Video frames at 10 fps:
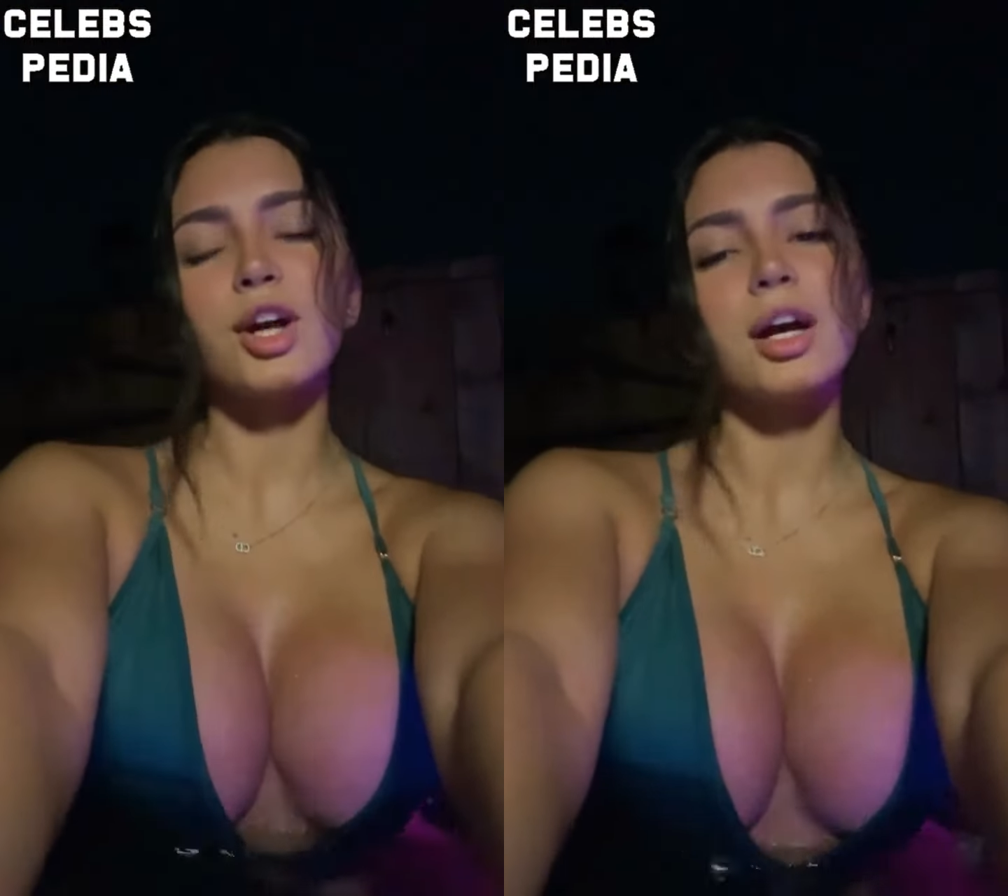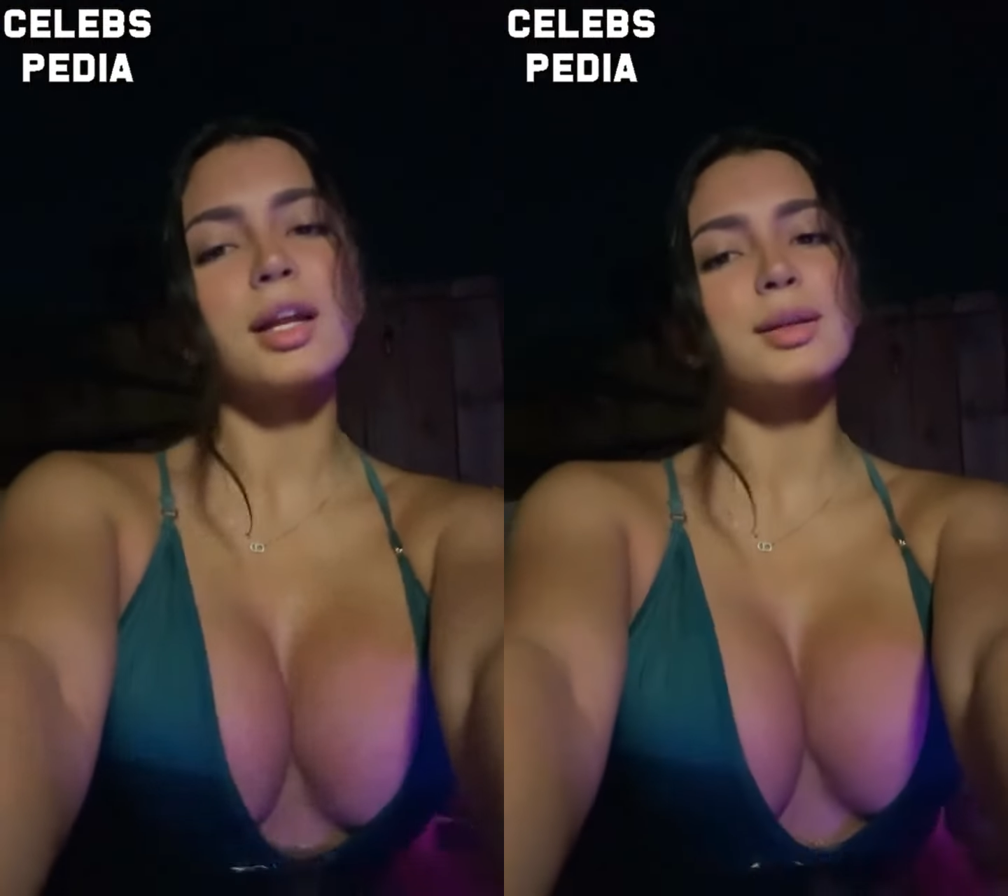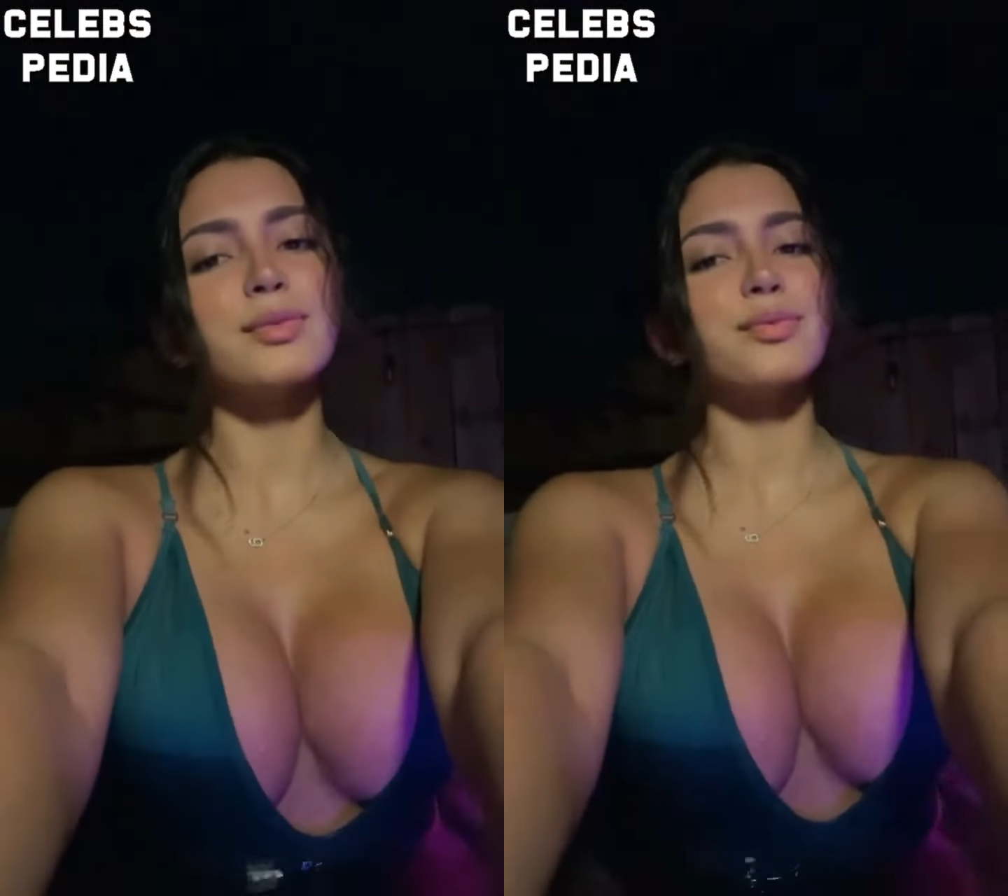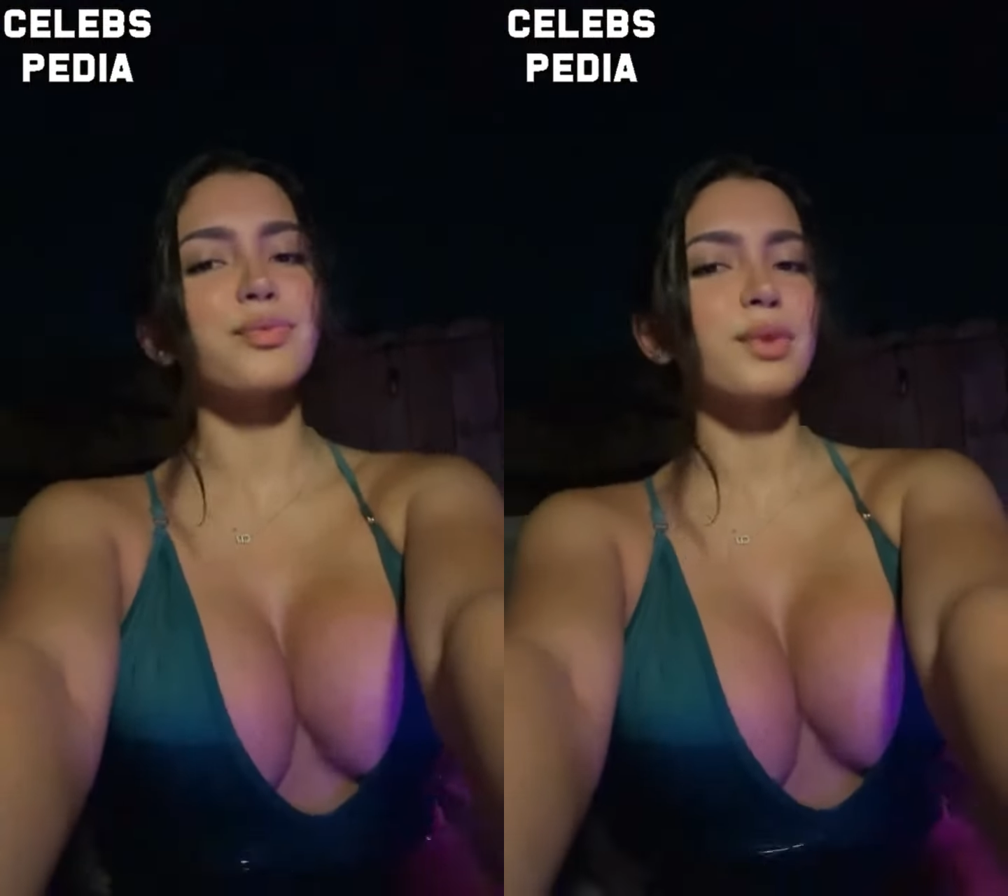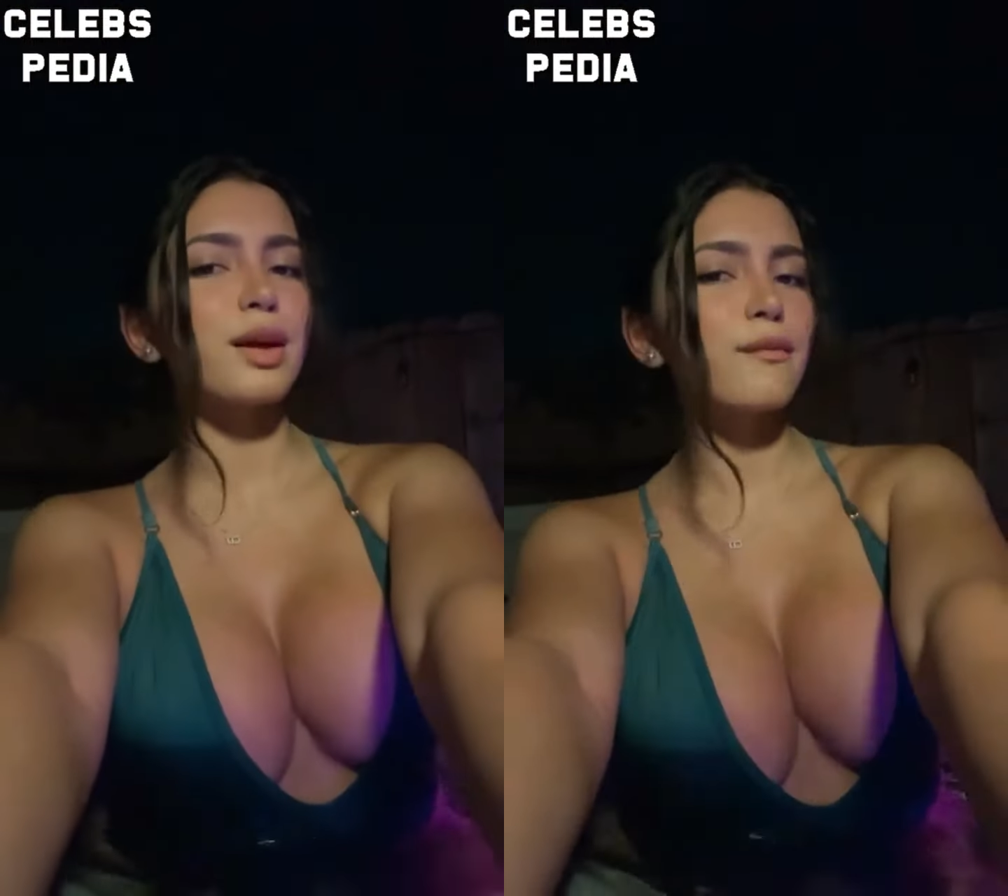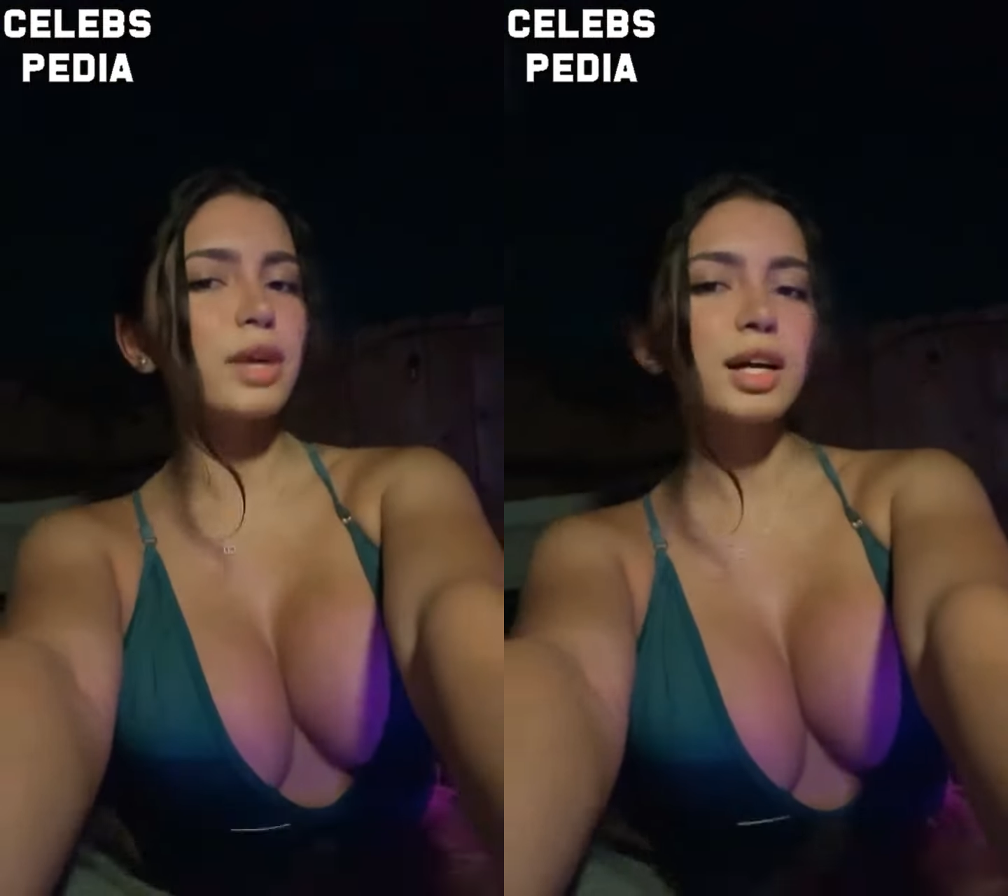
where she accumulated